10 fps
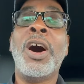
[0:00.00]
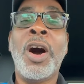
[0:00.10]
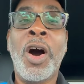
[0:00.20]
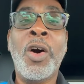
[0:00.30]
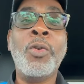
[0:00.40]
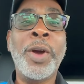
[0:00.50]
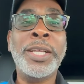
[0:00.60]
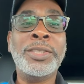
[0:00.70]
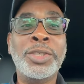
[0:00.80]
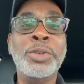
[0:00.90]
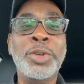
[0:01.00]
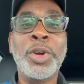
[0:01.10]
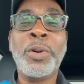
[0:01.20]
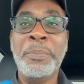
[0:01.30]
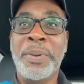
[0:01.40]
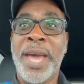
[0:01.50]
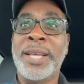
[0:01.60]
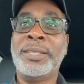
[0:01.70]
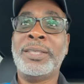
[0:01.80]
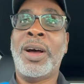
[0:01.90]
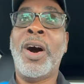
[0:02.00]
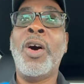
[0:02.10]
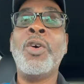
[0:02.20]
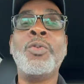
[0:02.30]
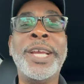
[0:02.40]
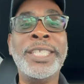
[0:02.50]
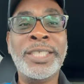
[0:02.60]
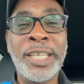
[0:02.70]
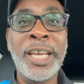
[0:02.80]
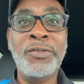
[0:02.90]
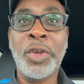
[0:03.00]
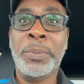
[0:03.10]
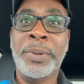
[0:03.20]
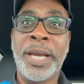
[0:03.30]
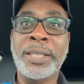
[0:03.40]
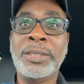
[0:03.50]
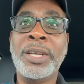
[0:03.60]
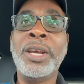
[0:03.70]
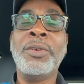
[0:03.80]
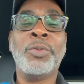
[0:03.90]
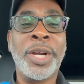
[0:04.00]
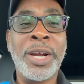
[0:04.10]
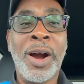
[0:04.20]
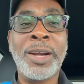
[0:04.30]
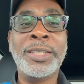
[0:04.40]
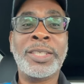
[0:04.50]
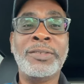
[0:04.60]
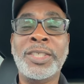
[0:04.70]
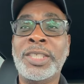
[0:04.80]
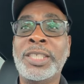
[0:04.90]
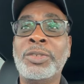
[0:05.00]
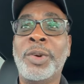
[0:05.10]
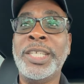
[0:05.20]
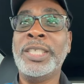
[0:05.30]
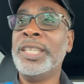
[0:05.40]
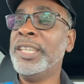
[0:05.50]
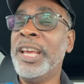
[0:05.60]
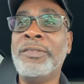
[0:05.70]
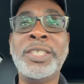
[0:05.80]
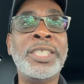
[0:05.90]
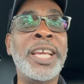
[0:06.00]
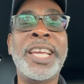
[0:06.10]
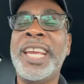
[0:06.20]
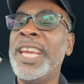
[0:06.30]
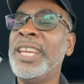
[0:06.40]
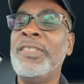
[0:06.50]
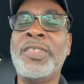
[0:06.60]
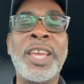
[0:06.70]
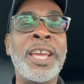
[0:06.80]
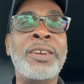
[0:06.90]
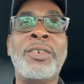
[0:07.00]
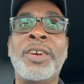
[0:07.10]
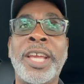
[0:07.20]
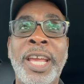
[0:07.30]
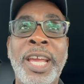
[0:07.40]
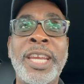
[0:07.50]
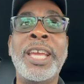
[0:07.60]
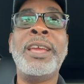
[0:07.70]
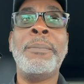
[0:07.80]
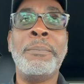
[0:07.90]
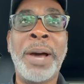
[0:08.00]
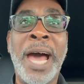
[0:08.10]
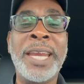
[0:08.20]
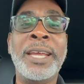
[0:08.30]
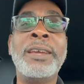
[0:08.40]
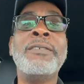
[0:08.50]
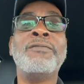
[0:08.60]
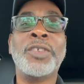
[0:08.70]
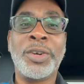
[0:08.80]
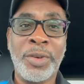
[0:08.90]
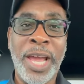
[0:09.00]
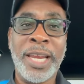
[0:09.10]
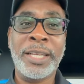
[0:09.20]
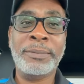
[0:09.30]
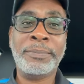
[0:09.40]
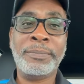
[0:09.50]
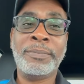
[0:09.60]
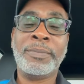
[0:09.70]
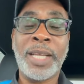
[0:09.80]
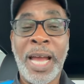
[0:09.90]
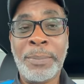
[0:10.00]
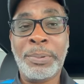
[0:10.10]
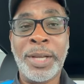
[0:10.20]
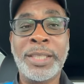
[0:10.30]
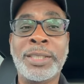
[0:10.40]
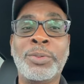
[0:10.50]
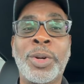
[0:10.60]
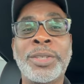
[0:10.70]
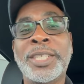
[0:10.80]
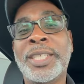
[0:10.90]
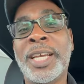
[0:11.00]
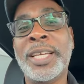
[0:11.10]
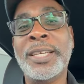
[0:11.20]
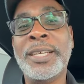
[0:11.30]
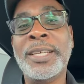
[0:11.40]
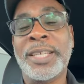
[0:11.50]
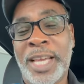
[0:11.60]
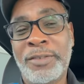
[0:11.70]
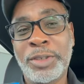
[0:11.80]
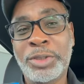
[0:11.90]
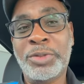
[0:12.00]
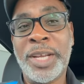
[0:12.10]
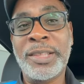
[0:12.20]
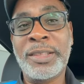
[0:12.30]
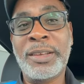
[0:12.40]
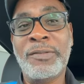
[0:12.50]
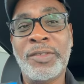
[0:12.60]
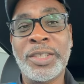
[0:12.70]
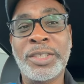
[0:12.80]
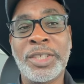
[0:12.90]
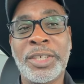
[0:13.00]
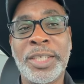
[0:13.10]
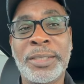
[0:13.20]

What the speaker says: Always do your best. Always give your best, regardless of the situation. Never take anything or anybody for granted. I pray this word today gave you strength for the journey.